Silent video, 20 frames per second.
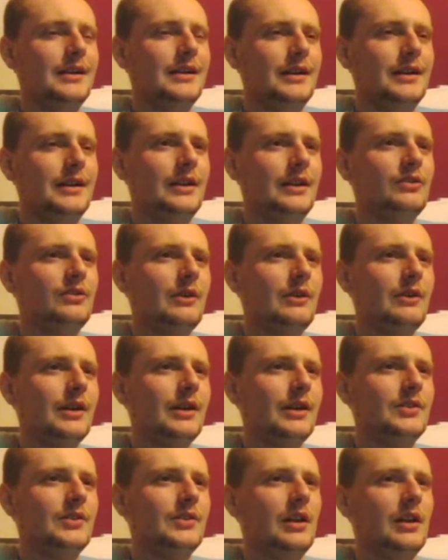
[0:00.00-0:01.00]
Here's João
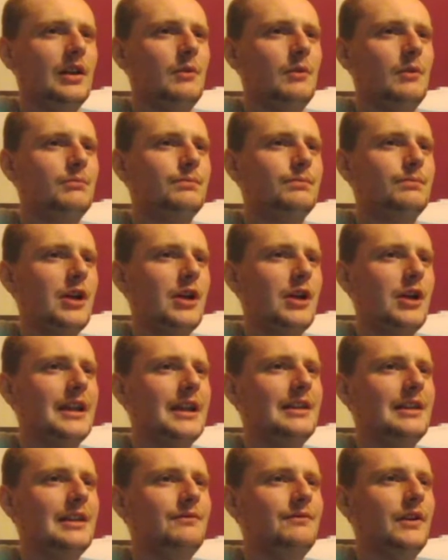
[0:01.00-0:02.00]
Cancelo breaking
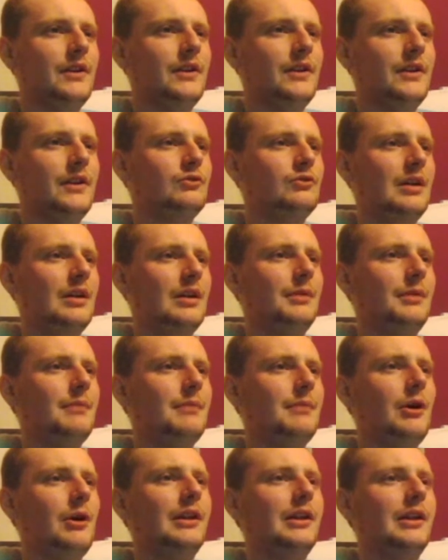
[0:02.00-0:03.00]
infield, trying to play the
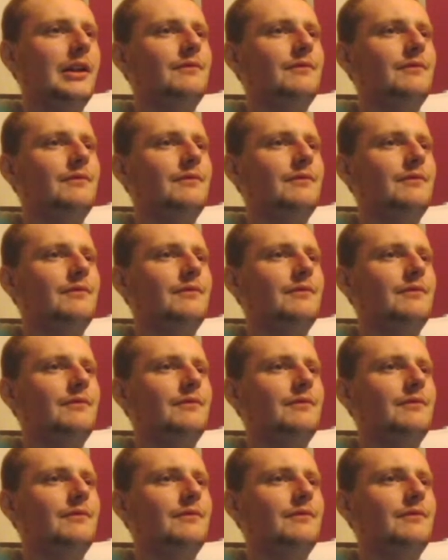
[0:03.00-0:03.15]
ball in.